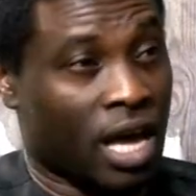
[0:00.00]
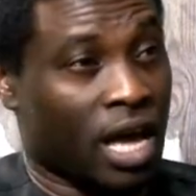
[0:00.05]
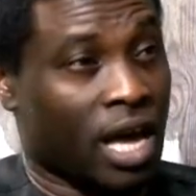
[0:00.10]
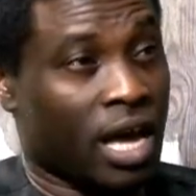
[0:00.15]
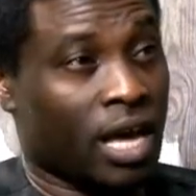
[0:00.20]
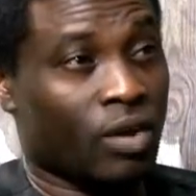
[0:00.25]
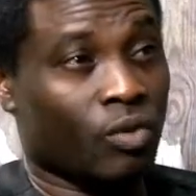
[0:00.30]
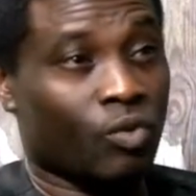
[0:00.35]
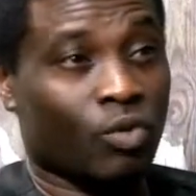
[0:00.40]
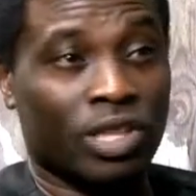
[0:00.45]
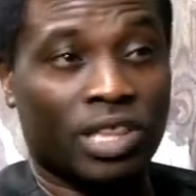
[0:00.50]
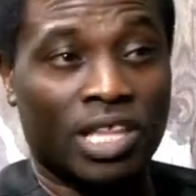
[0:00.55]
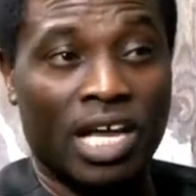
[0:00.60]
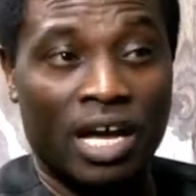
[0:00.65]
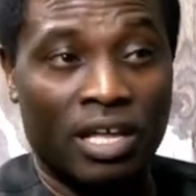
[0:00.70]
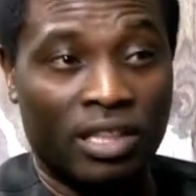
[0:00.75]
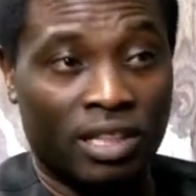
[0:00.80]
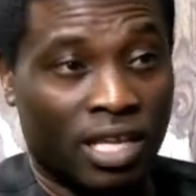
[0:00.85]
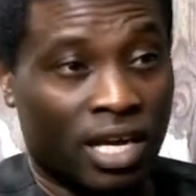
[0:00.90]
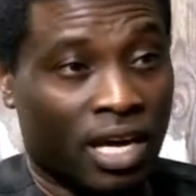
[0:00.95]
And
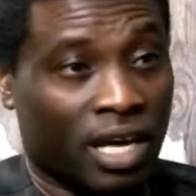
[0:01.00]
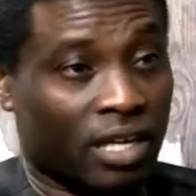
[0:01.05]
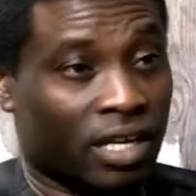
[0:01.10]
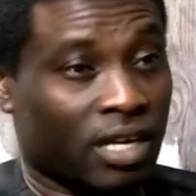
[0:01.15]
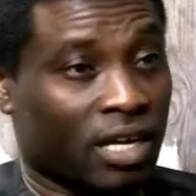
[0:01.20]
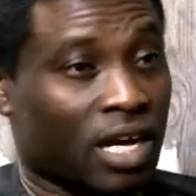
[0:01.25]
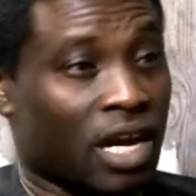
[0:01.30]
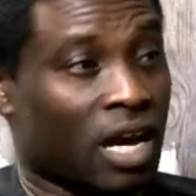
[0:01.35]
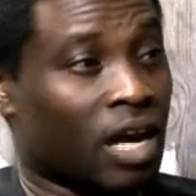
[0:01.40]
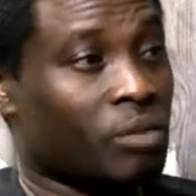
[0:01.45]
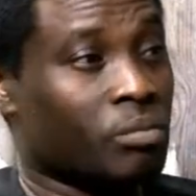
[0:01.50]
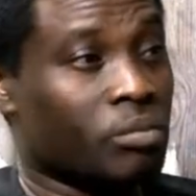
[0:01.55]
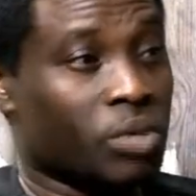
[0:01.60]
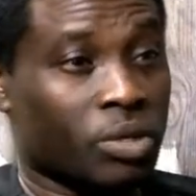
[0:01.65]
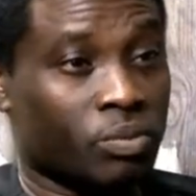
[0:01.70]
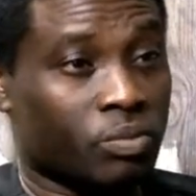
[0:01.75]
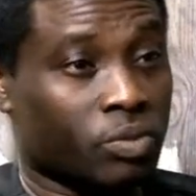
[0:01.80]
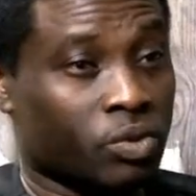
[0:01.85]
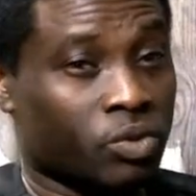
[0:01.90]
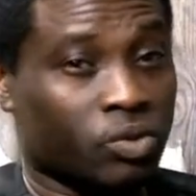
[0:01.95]
without that,
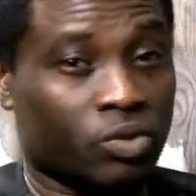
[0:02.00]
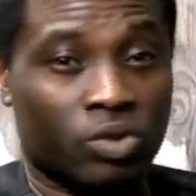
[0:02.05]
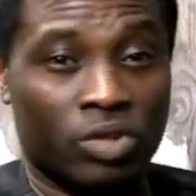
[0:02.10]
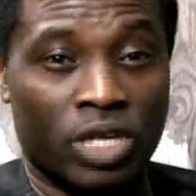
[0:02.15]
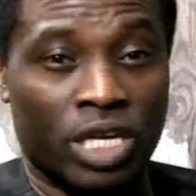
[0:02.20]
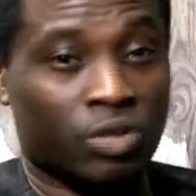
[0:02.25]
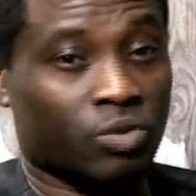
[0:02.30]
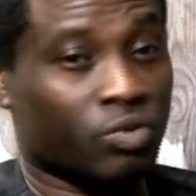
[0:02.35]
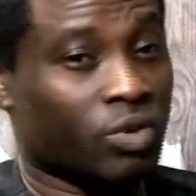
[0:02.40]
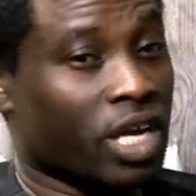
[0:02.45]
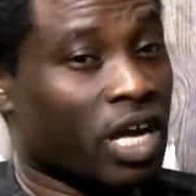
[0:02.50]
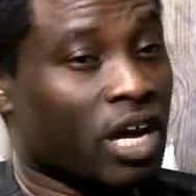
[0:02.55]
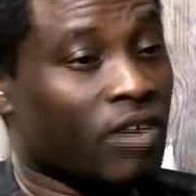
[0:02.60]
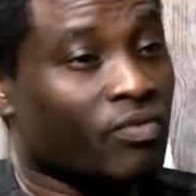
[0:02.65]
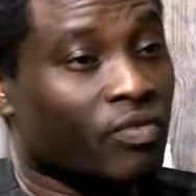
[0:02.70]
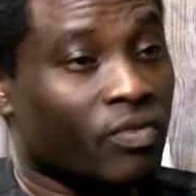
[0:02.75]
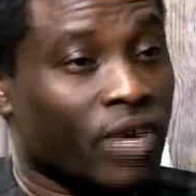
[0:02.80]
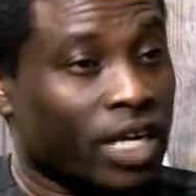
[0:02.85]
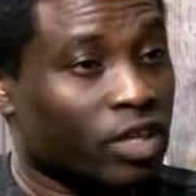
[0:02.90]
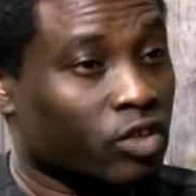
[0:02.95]
people, as we
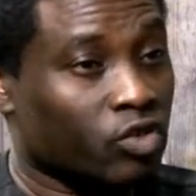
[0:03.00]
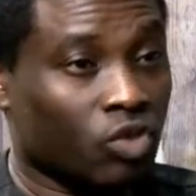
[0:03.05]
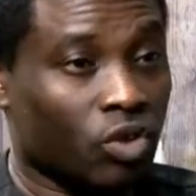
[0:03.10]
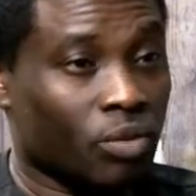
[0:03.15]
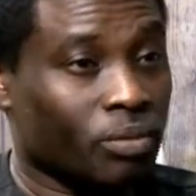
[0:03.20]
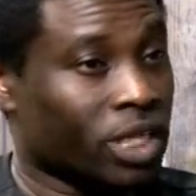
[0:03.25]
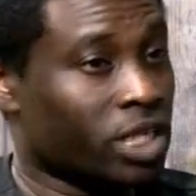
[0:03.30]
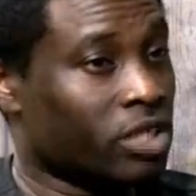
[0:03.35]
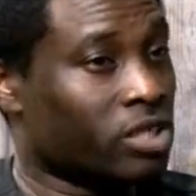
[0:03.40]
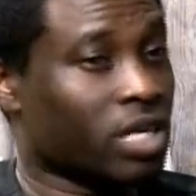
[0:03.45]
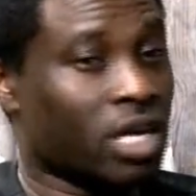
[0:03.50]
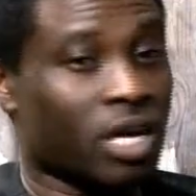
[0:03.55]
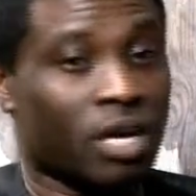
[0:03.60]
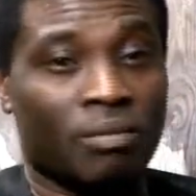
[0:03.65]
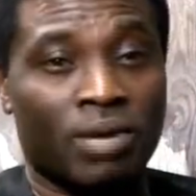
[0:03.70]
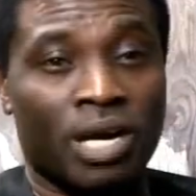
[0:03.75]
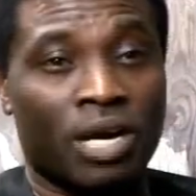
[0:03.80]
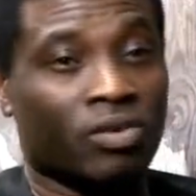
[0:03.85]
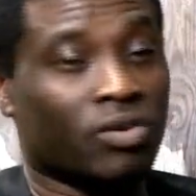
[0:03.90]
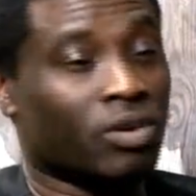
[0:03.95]
have read so many
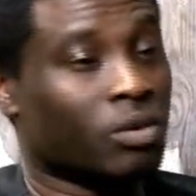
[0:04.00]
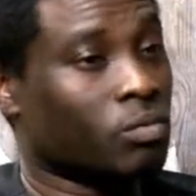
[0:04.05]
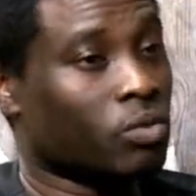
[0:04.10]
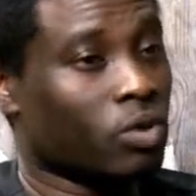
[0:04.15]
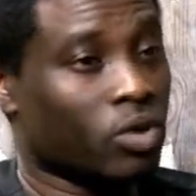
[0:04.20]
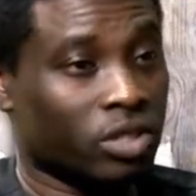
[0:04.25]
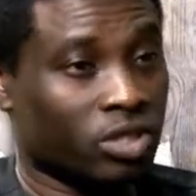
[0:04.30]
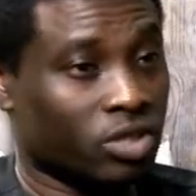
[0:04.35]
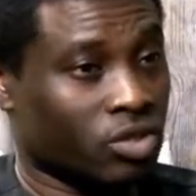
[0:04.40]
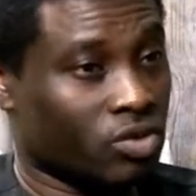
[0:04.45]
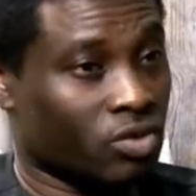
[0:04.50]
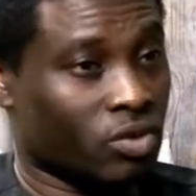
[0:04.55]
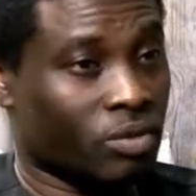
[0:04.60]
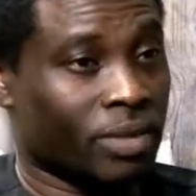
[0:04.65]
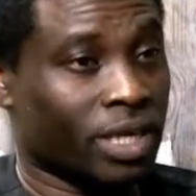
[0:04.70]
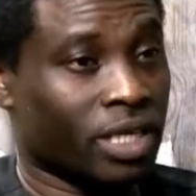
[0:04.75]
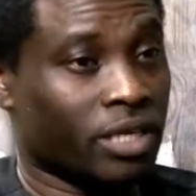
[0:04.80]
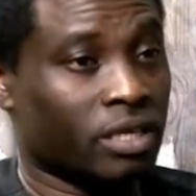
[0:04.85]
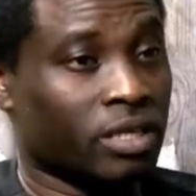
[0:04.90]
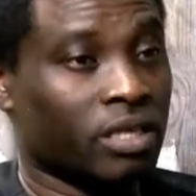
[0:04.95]
times and reported
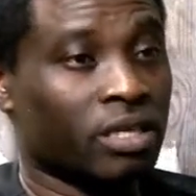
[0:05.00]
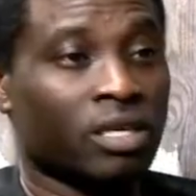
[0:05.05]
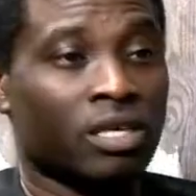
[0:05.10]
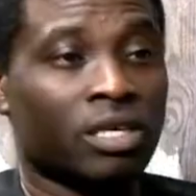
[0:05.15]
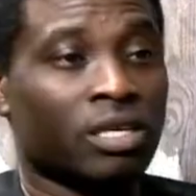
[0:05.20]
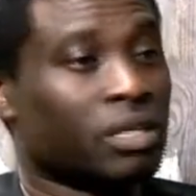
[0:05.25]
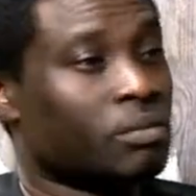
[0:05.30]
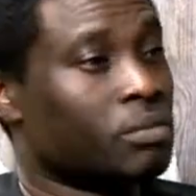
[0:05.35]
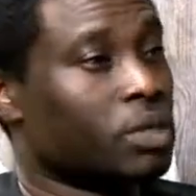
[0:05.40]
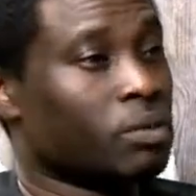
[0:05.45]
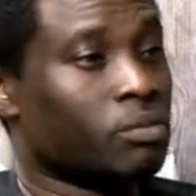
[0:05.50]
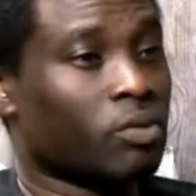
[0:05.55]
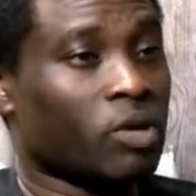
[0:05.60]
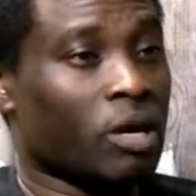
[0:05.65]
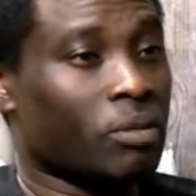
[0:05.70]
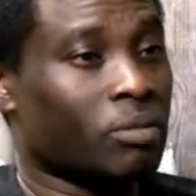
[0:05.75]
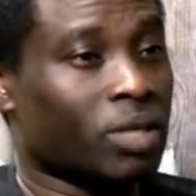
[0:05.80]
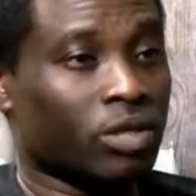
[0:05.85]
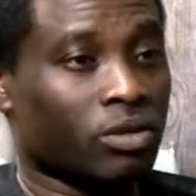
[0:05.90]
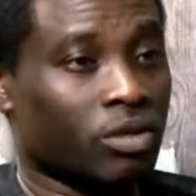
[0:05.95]
so many,
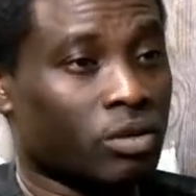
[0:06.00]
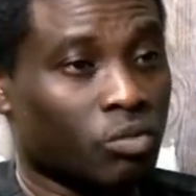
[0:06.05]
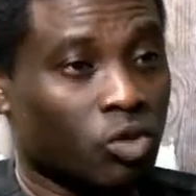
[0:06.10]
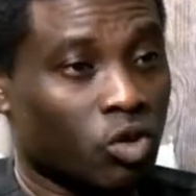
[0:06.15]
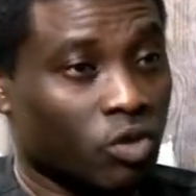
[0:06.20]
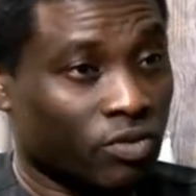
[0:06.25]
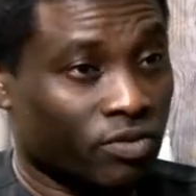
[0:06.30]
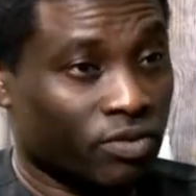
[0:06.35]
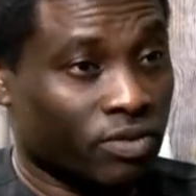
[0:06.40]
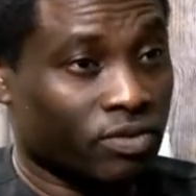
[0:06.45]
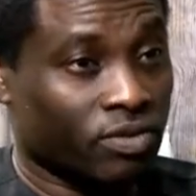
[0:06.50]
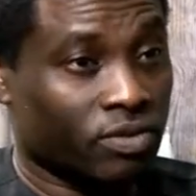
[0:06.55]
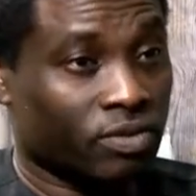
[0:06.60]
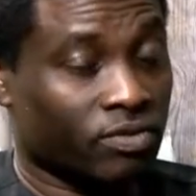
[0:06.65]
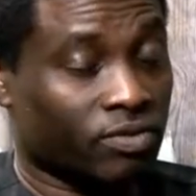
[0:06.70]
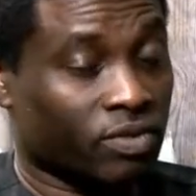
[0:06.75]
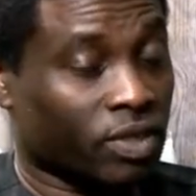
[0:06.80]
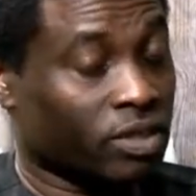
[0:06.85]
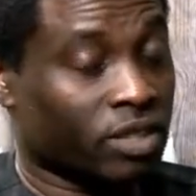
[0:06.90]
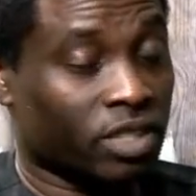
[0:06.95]
people have been removed
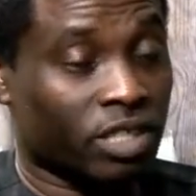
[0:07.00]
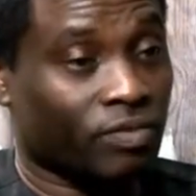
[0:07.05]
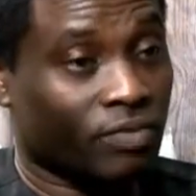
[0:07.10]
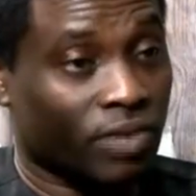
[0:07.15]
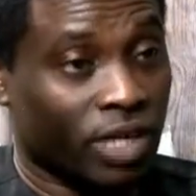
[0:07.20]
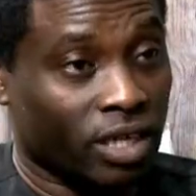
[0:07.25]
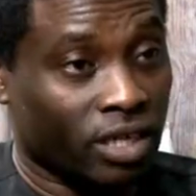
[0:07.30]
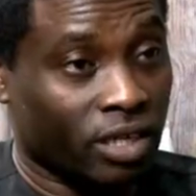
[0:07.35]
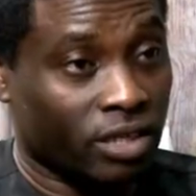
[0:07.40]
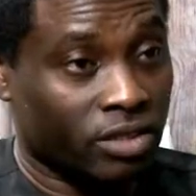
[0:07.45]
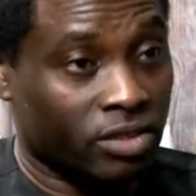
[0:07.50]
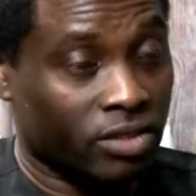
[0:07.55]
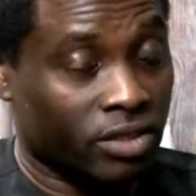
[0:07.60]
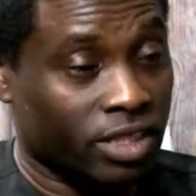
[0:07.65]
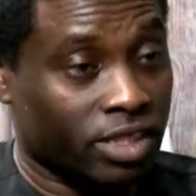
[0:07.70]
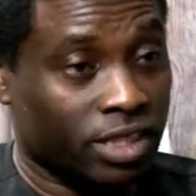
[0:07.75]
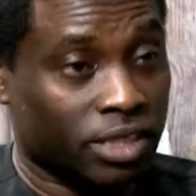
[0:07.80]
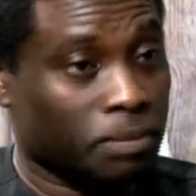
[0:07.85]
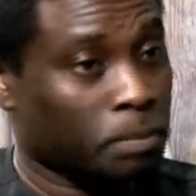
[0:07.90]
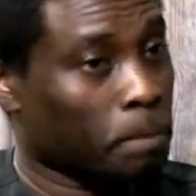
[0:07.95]
from different
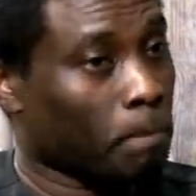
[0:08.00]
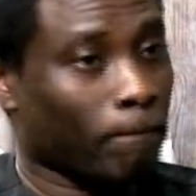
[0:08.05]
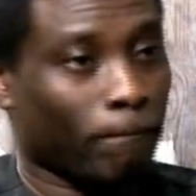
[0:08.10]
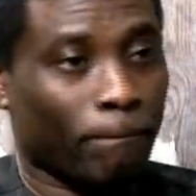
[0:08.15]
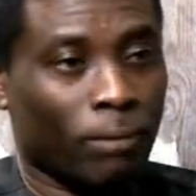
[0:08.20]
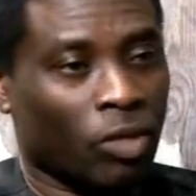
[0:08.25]
countries.